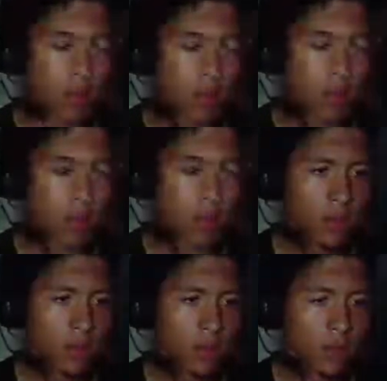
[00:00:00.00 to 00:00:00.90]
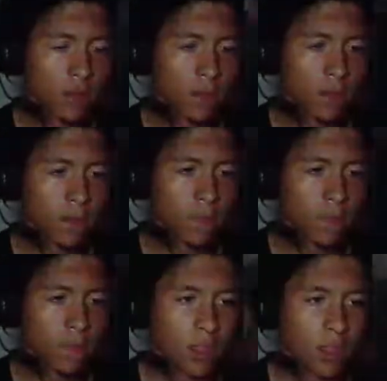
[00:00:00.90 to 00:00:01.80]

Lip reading: (silence)